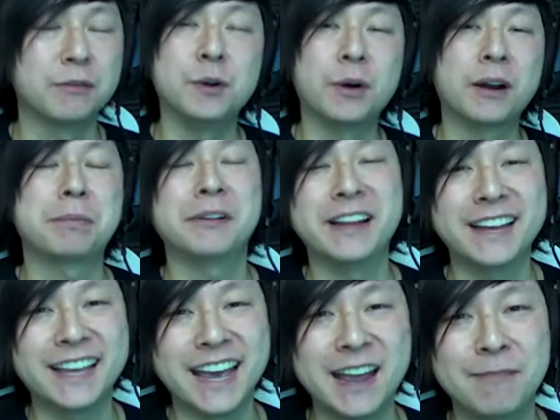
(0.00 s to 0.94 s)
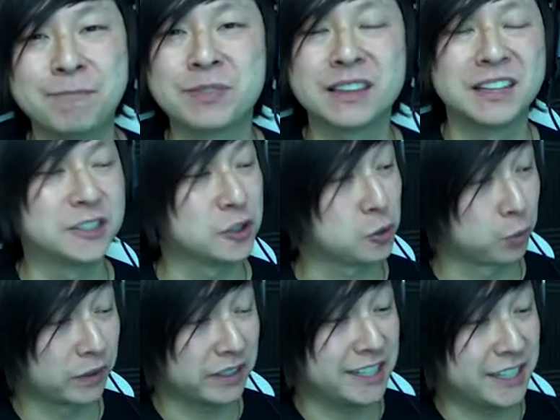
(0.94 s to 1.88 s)
if you want to play a game that's just
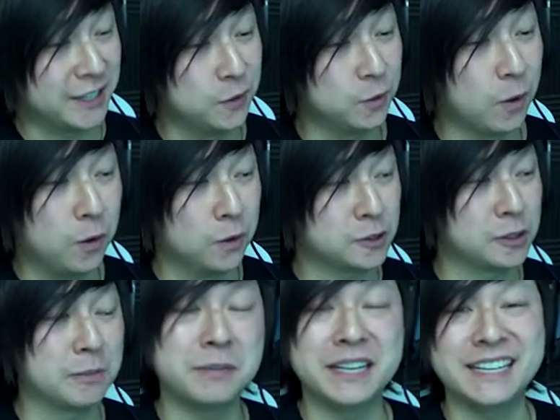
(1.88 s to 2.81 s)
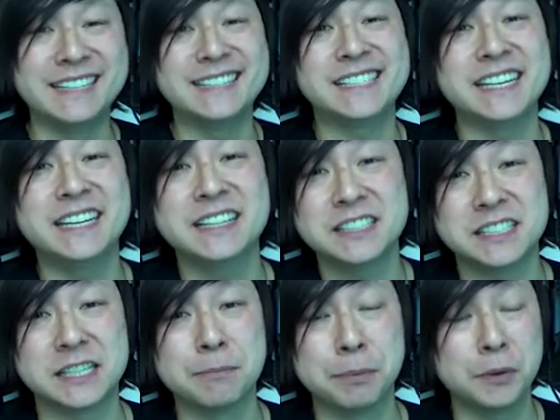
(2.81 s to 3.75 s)
really cute, wholesome, easy,
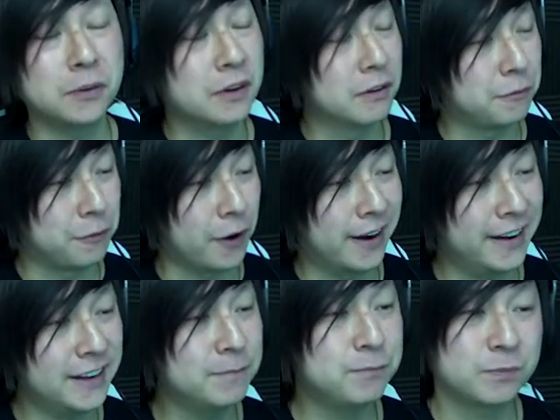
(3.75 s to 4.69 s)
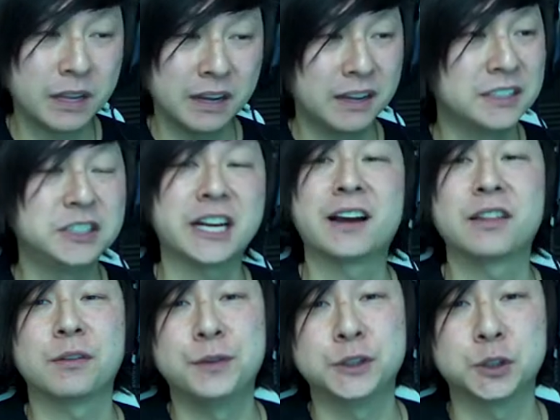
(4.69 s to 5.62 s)
simple, fun, check
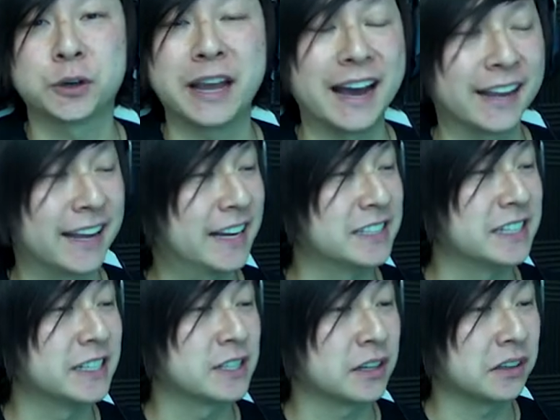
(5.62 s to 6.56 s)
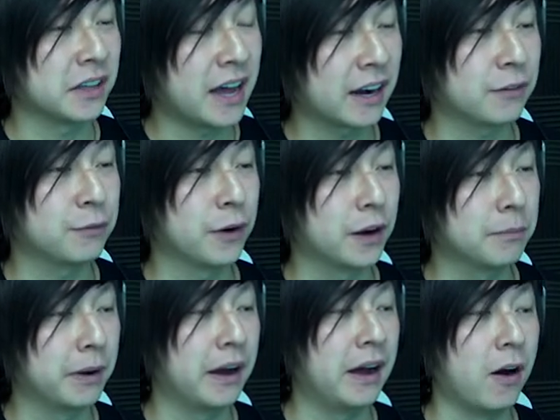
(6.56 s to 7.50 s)
out the Fishercat, guys. It's a lot of
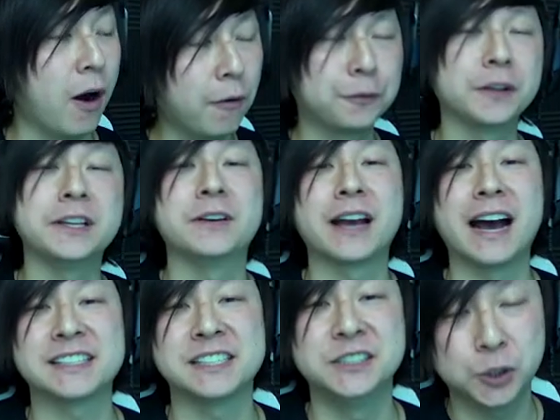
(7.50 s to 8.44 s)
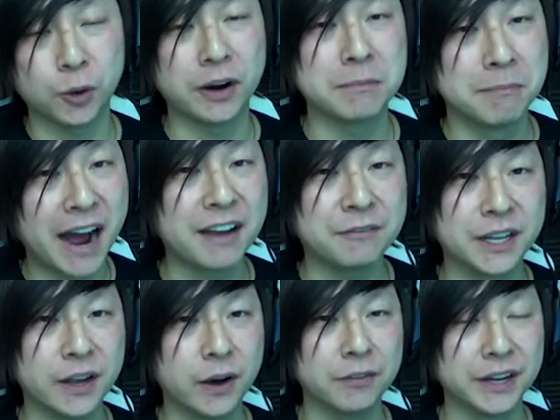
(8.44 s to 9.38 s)
fun, but hopefully you guys enjoyed my
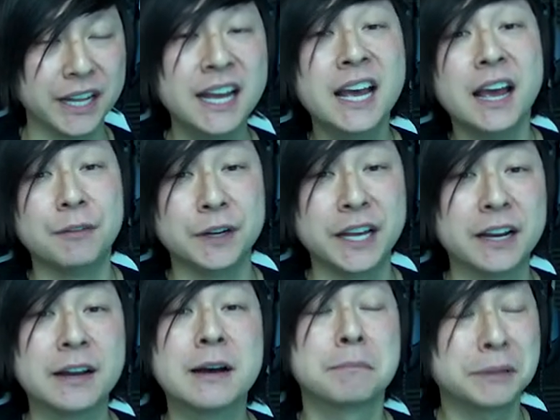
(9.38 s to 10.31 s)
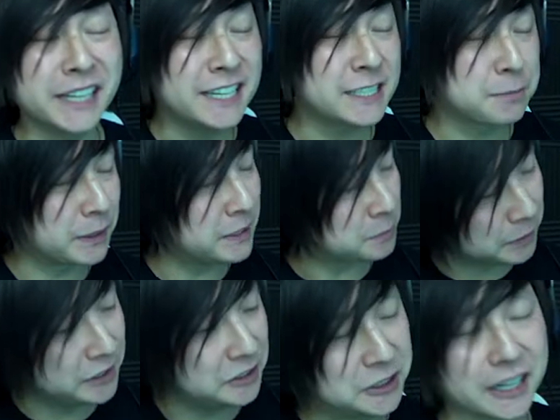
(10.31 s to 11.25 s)
video of it. If you did, please, please,
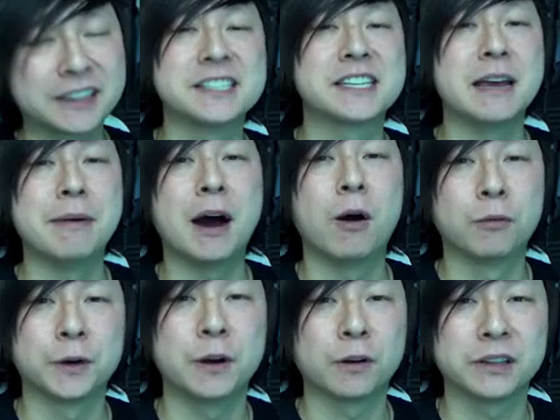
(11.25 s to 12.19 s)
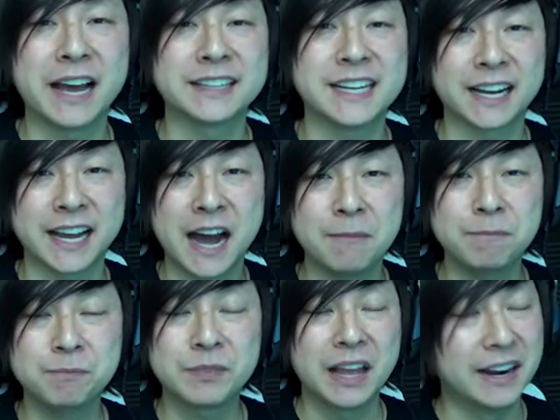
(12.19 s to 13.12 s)
please check this game out over here on
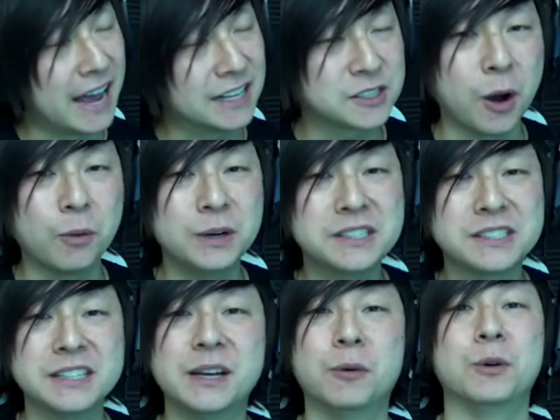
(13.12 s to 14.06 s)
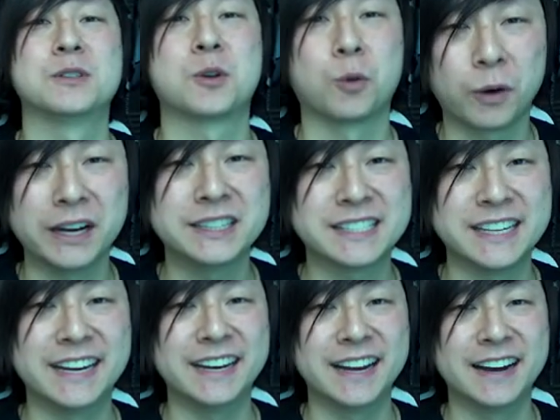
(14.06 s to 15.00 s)
lag.com. And as always, it was great
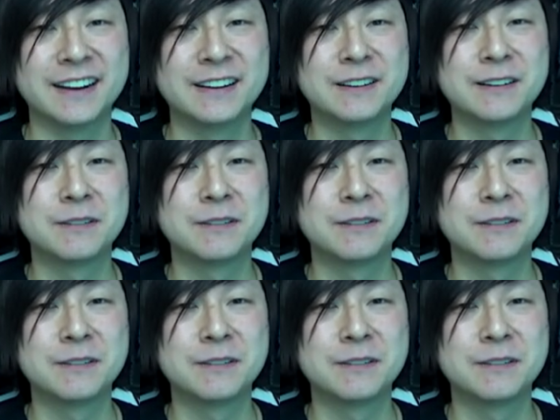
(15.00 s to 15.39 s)
seeing ya.